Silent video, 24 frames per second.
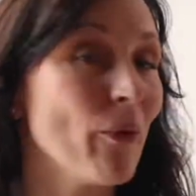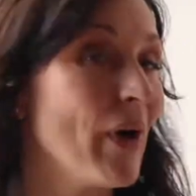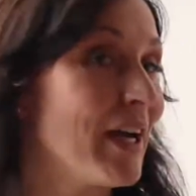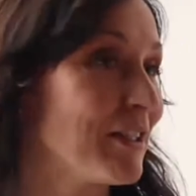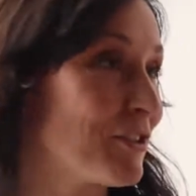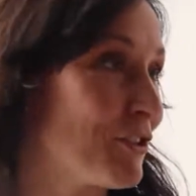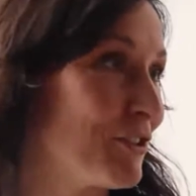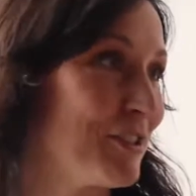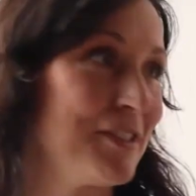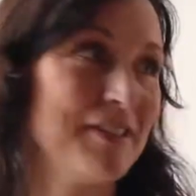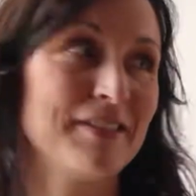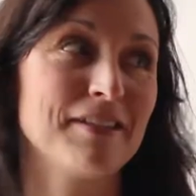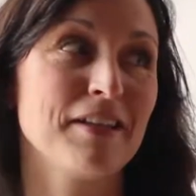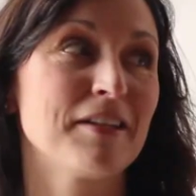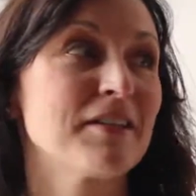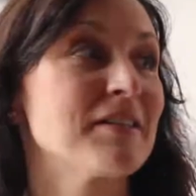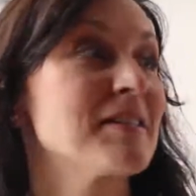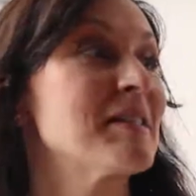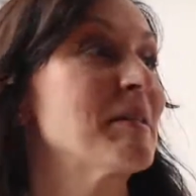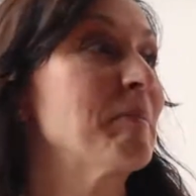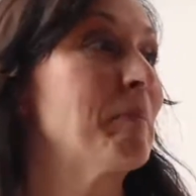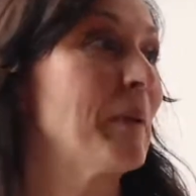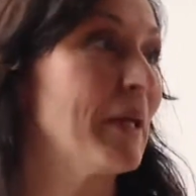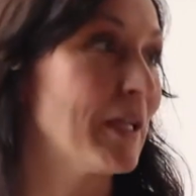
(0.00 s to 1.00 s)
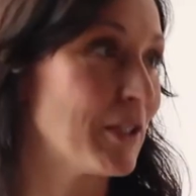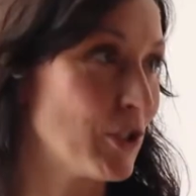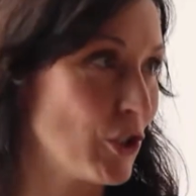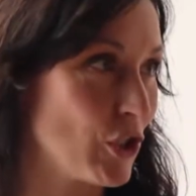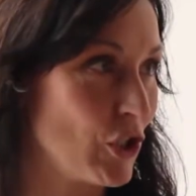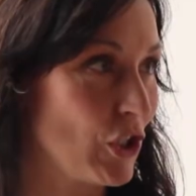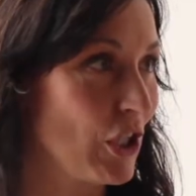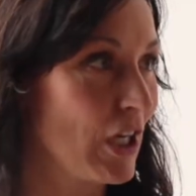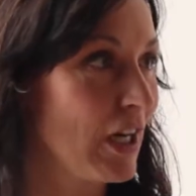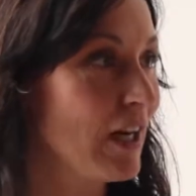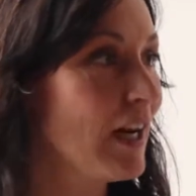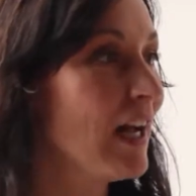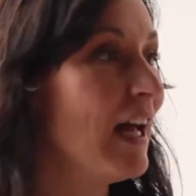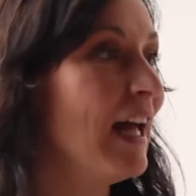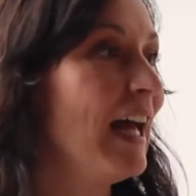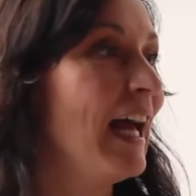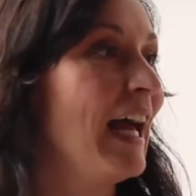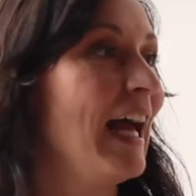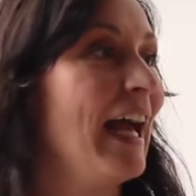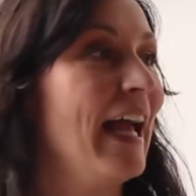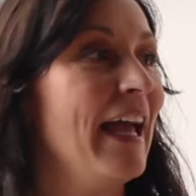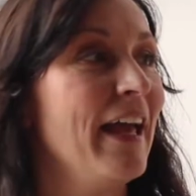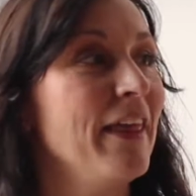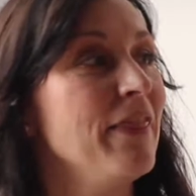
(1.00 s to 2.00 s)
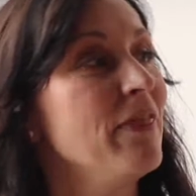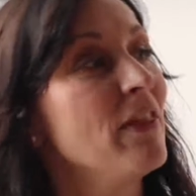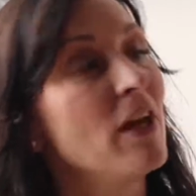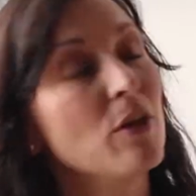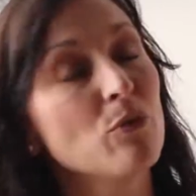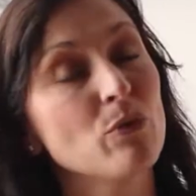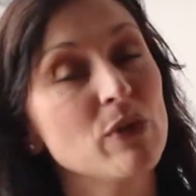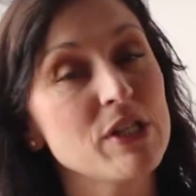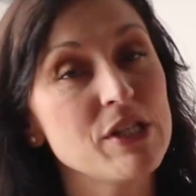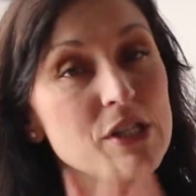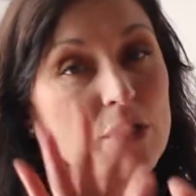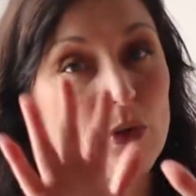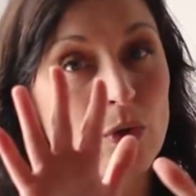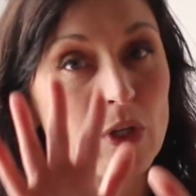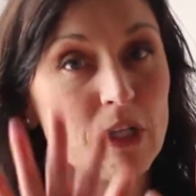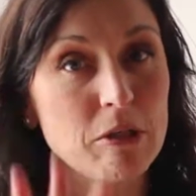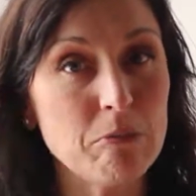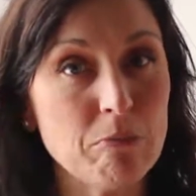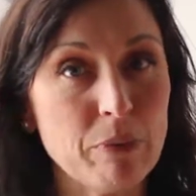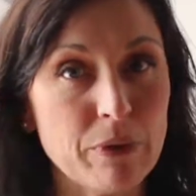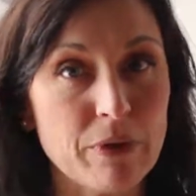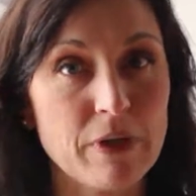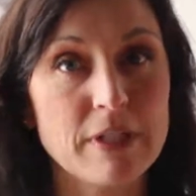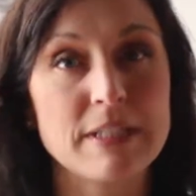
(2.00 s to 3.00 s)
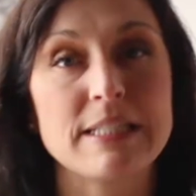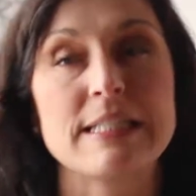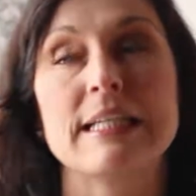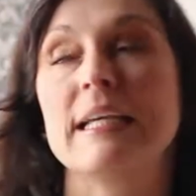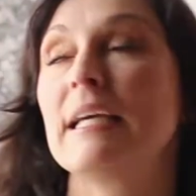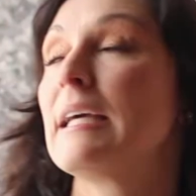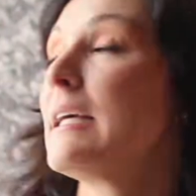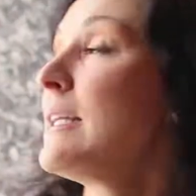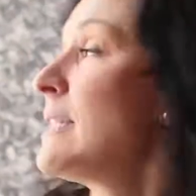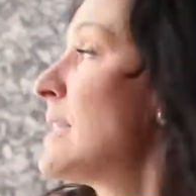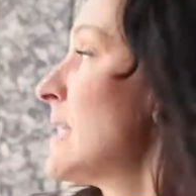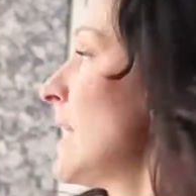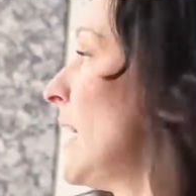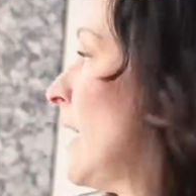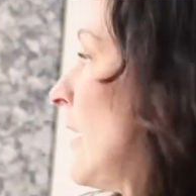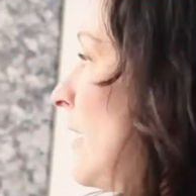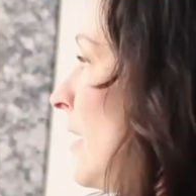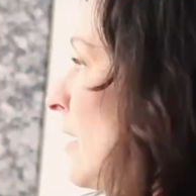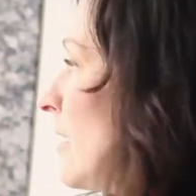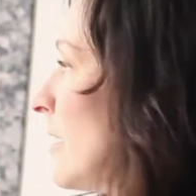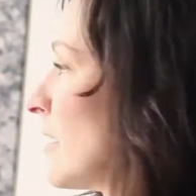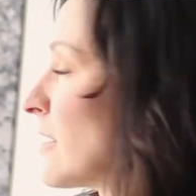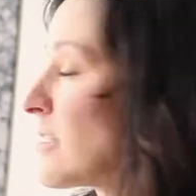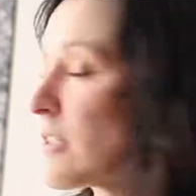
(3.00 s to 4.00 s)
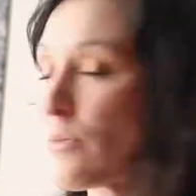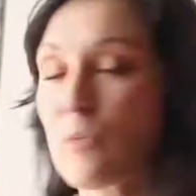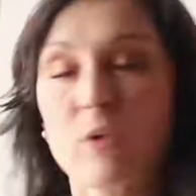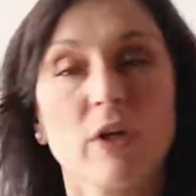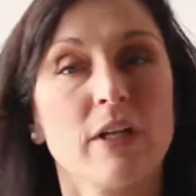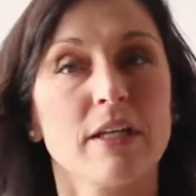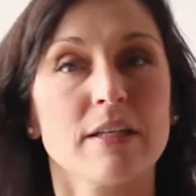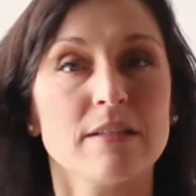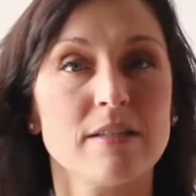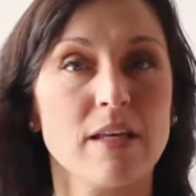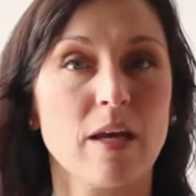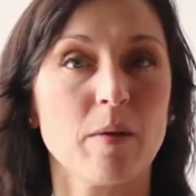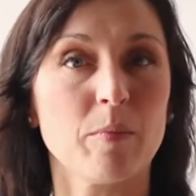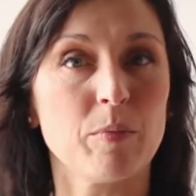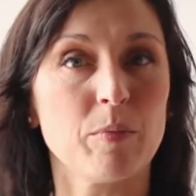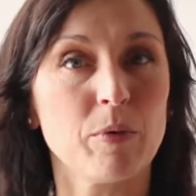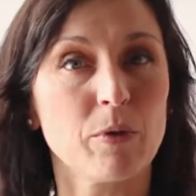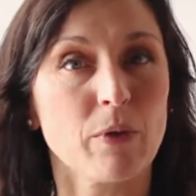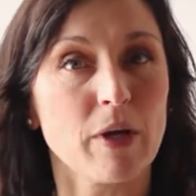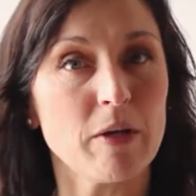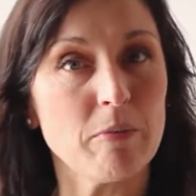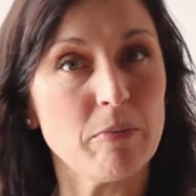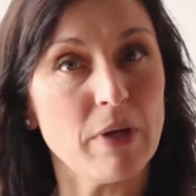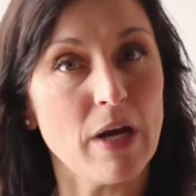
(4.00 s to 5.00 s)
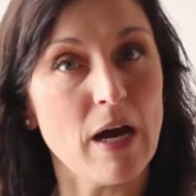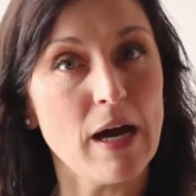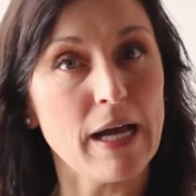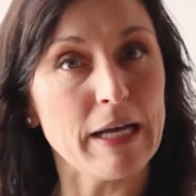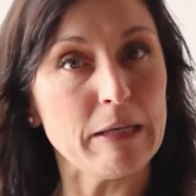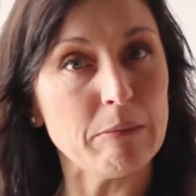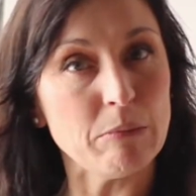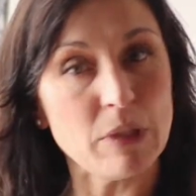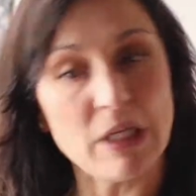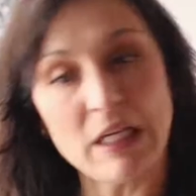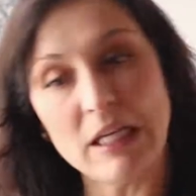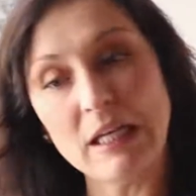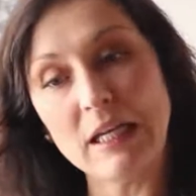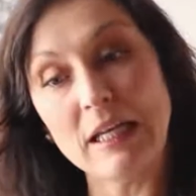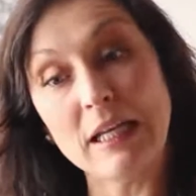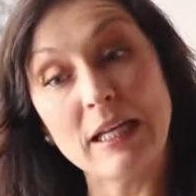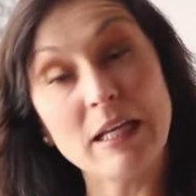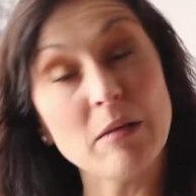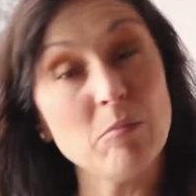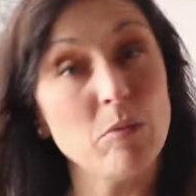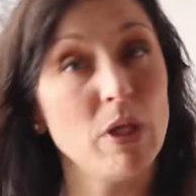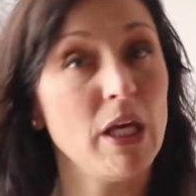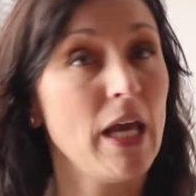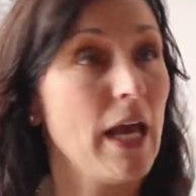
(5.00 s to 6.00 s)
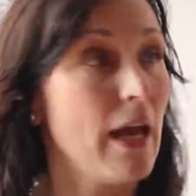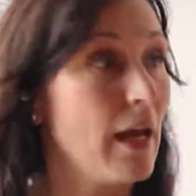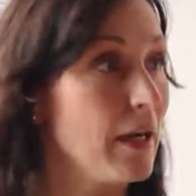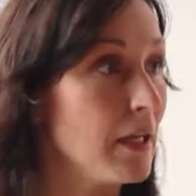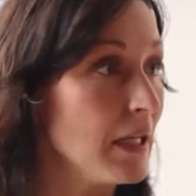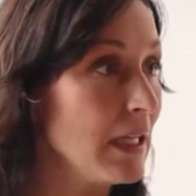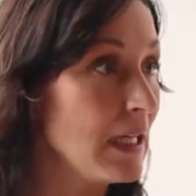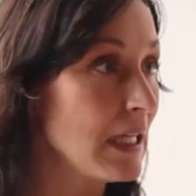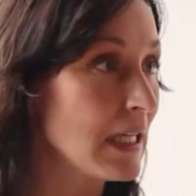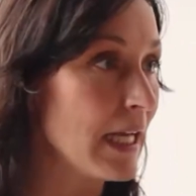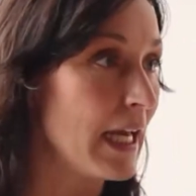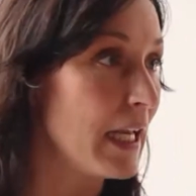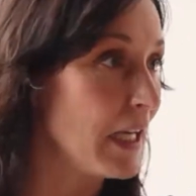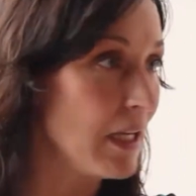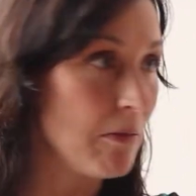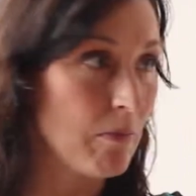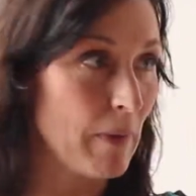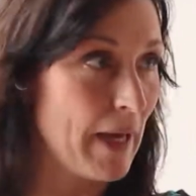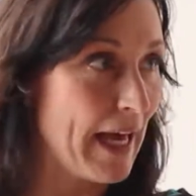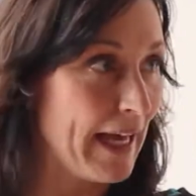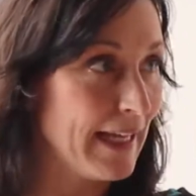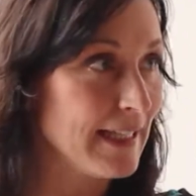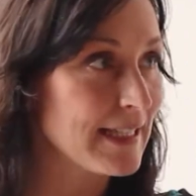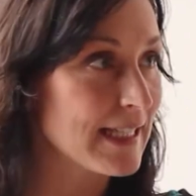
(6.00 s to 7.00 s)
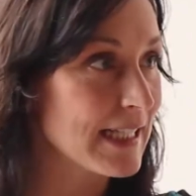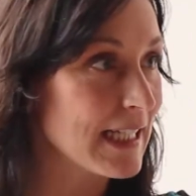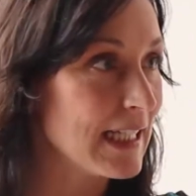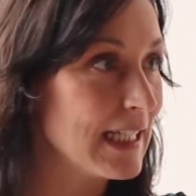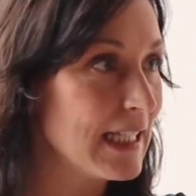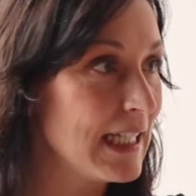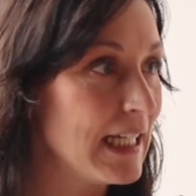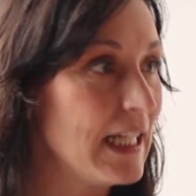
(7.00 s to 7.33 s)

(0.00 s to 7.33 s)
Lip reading: you actually send us a picture, and then we screen print it, and there's one example right behind me, and it can be any pet.